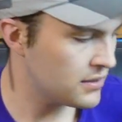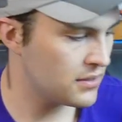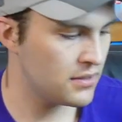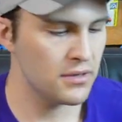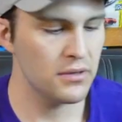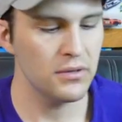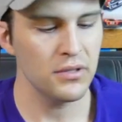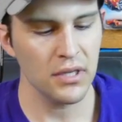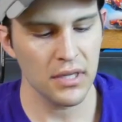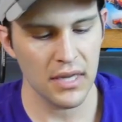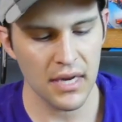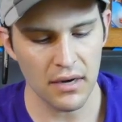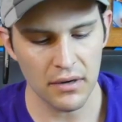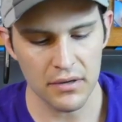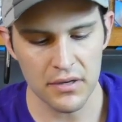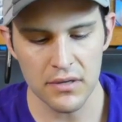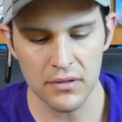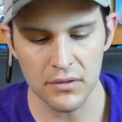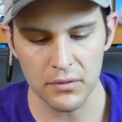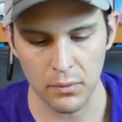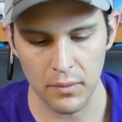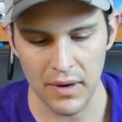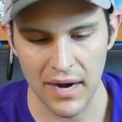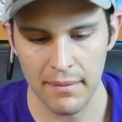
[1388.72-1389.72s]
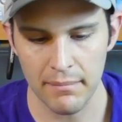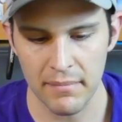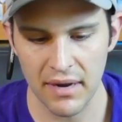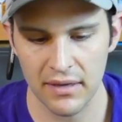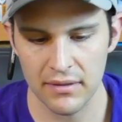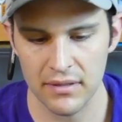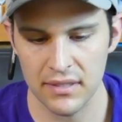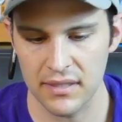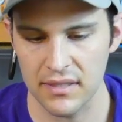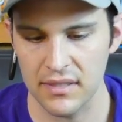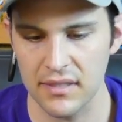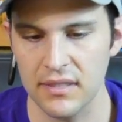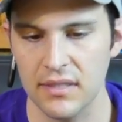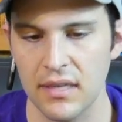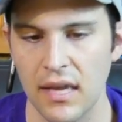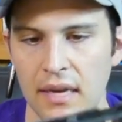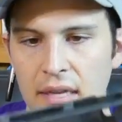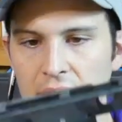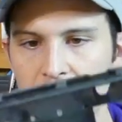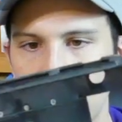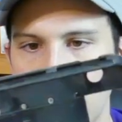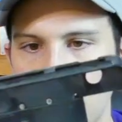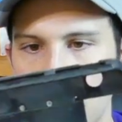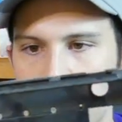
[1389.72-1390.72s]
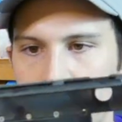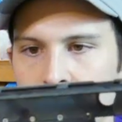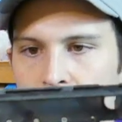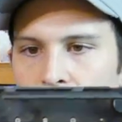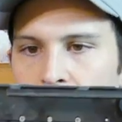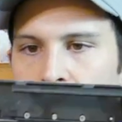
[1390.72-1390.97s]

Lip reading: Usually I'll use RAM mounts. This is like the